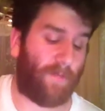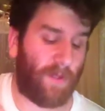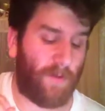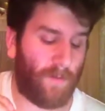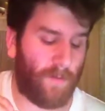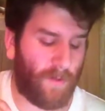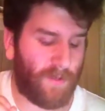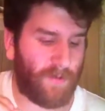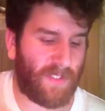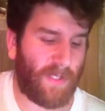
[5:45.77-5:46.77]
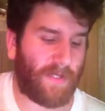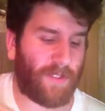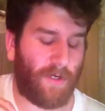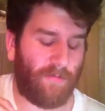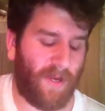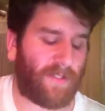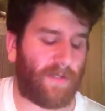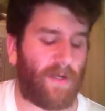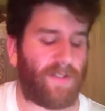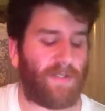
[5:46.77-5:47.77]
when you select your race,
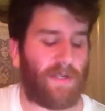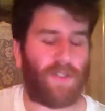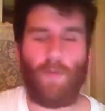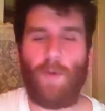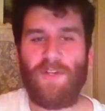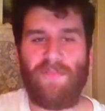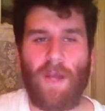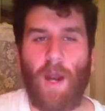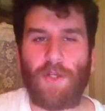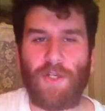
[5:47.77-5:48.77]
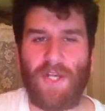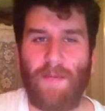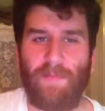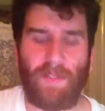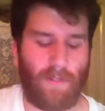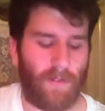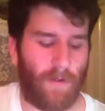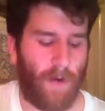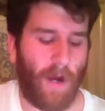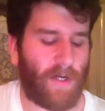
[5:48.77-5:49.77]
it also tells you which of the archetypes,
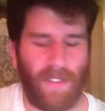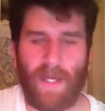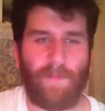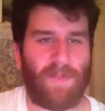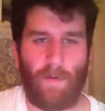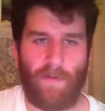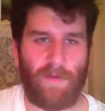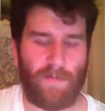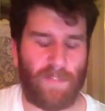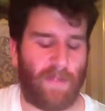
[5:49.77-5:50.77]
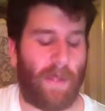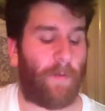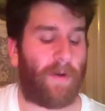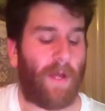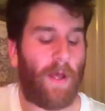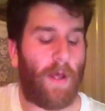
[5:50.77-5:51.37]
or archetypes, however you say that word,